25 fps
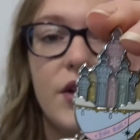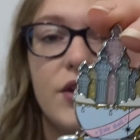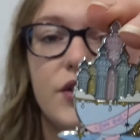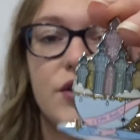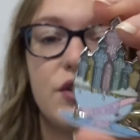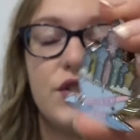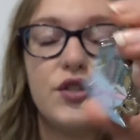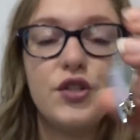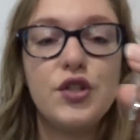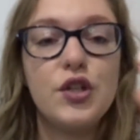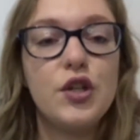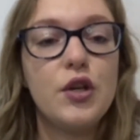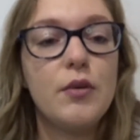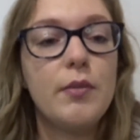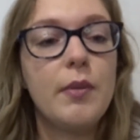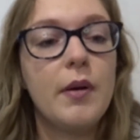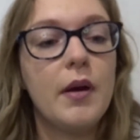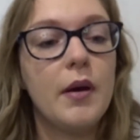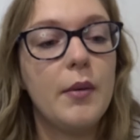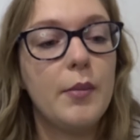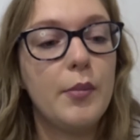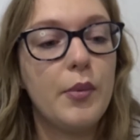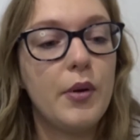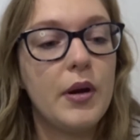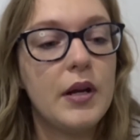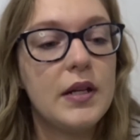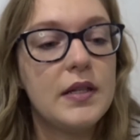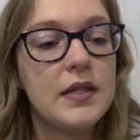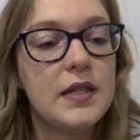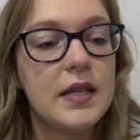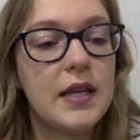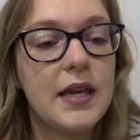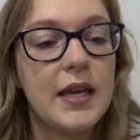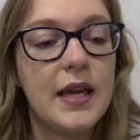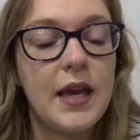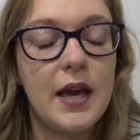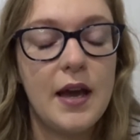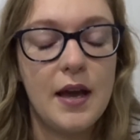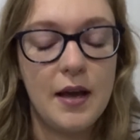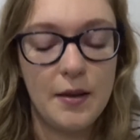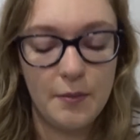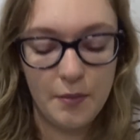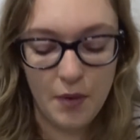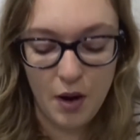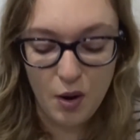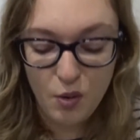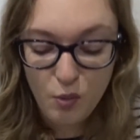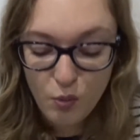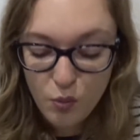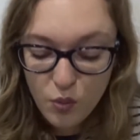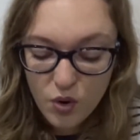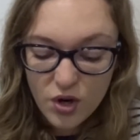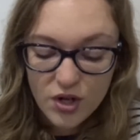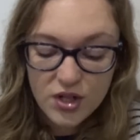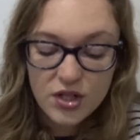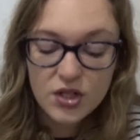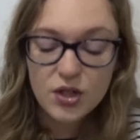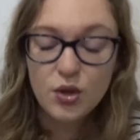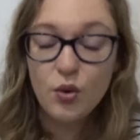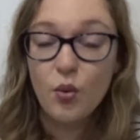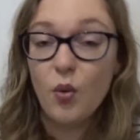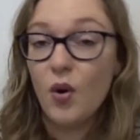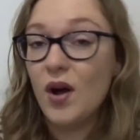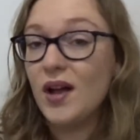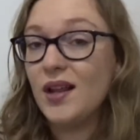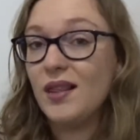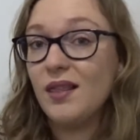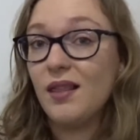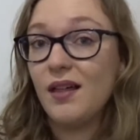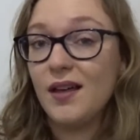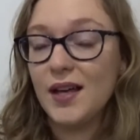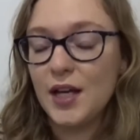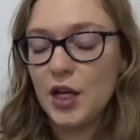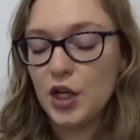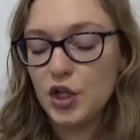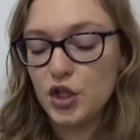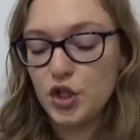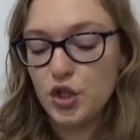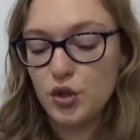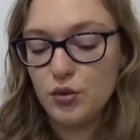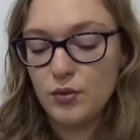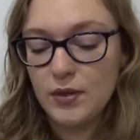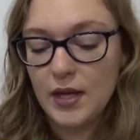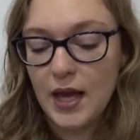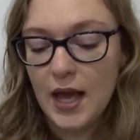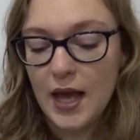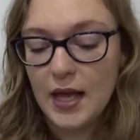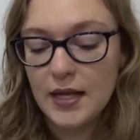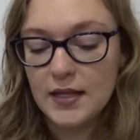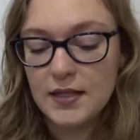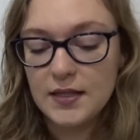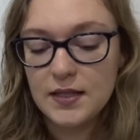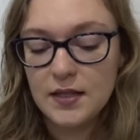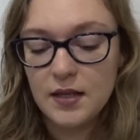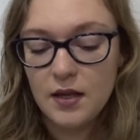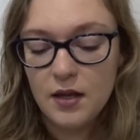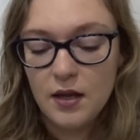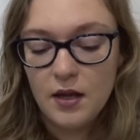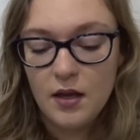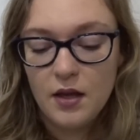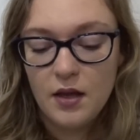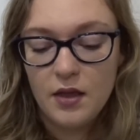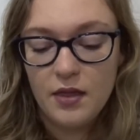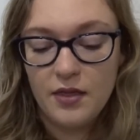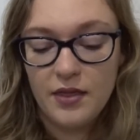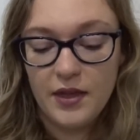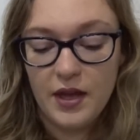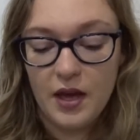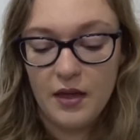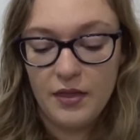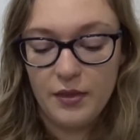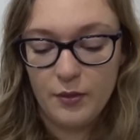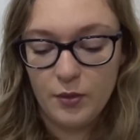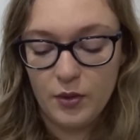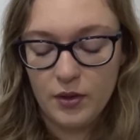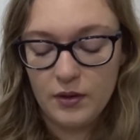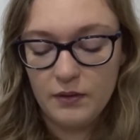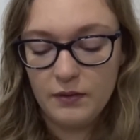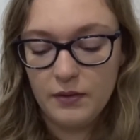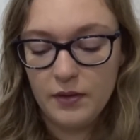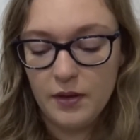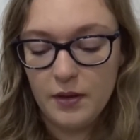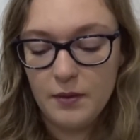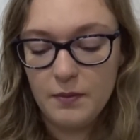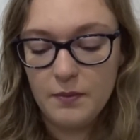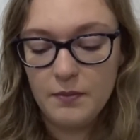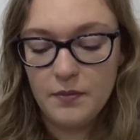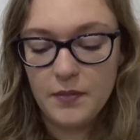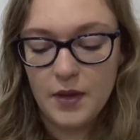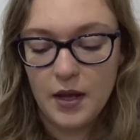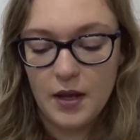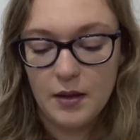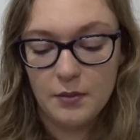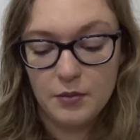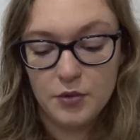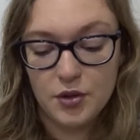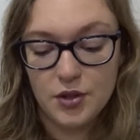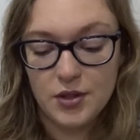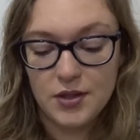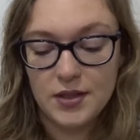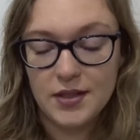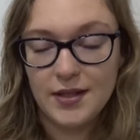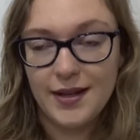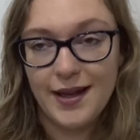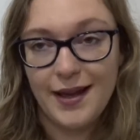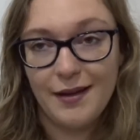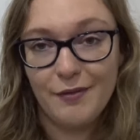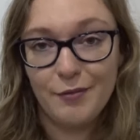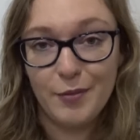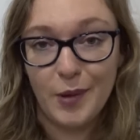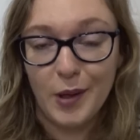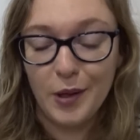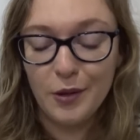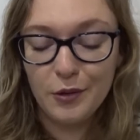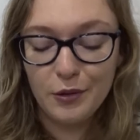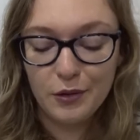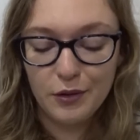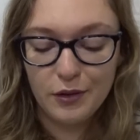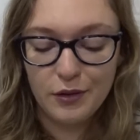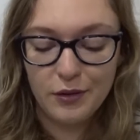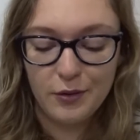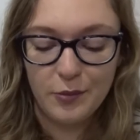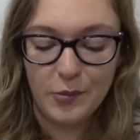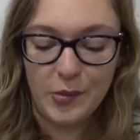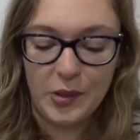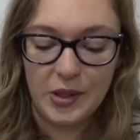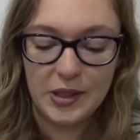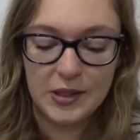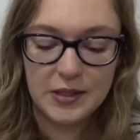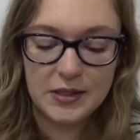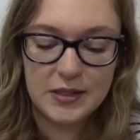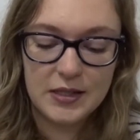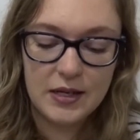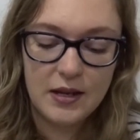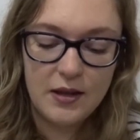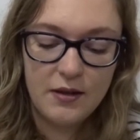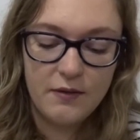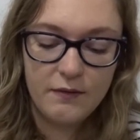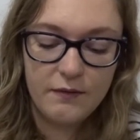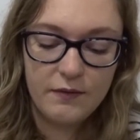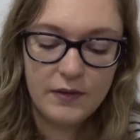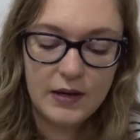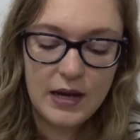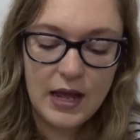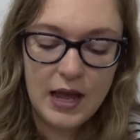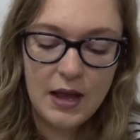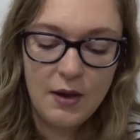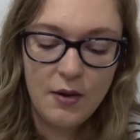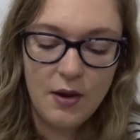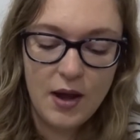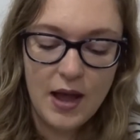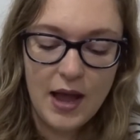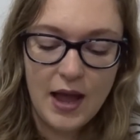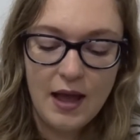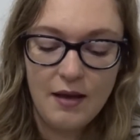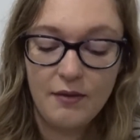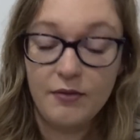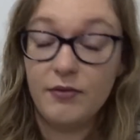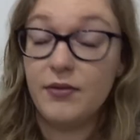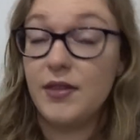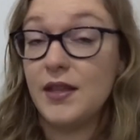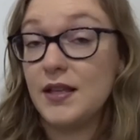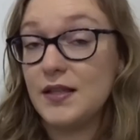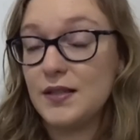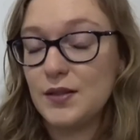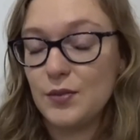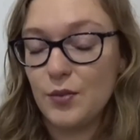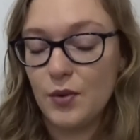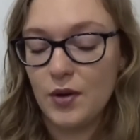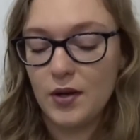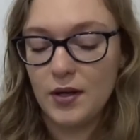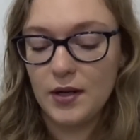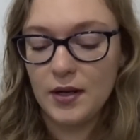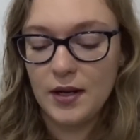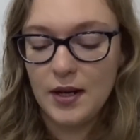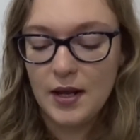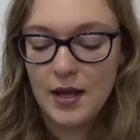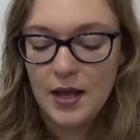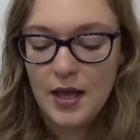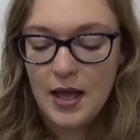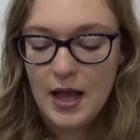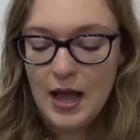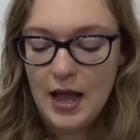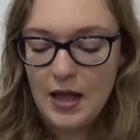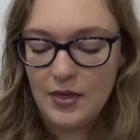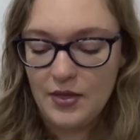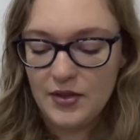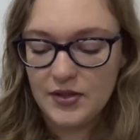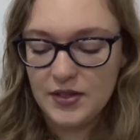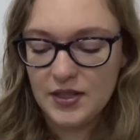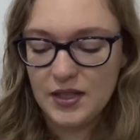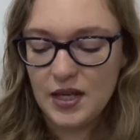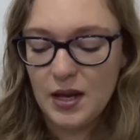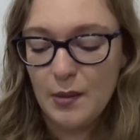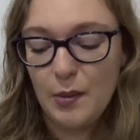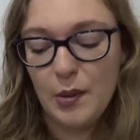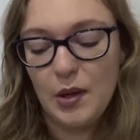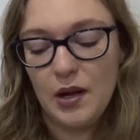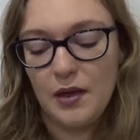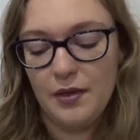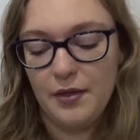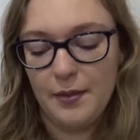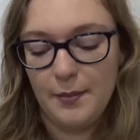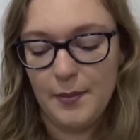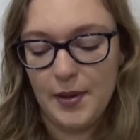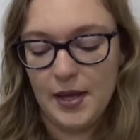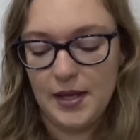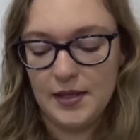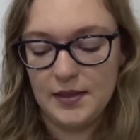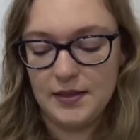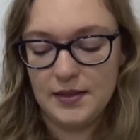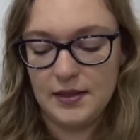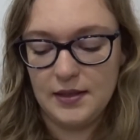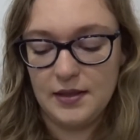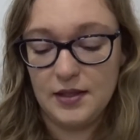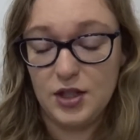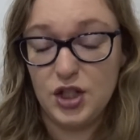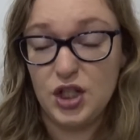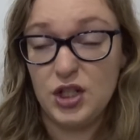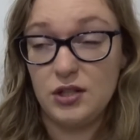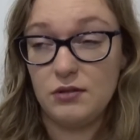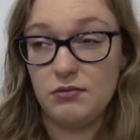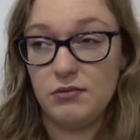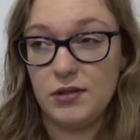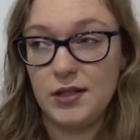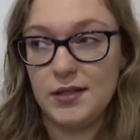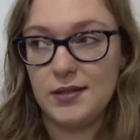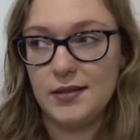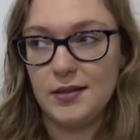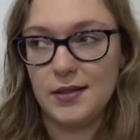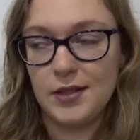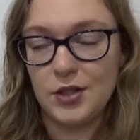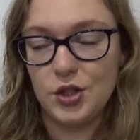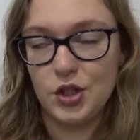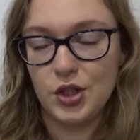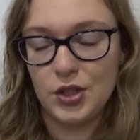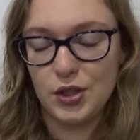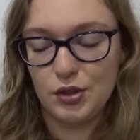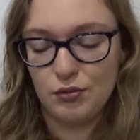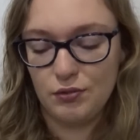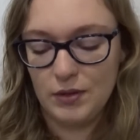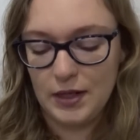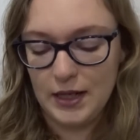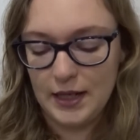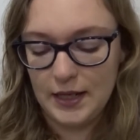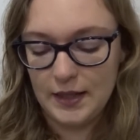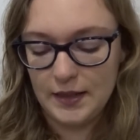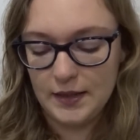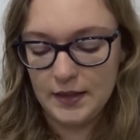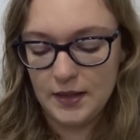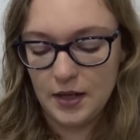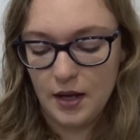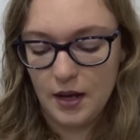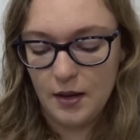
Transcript: Super pretty. I would quite like to get the other one of them just to have both, but for now I have this one, and there's a couple other pins that she's recently just released.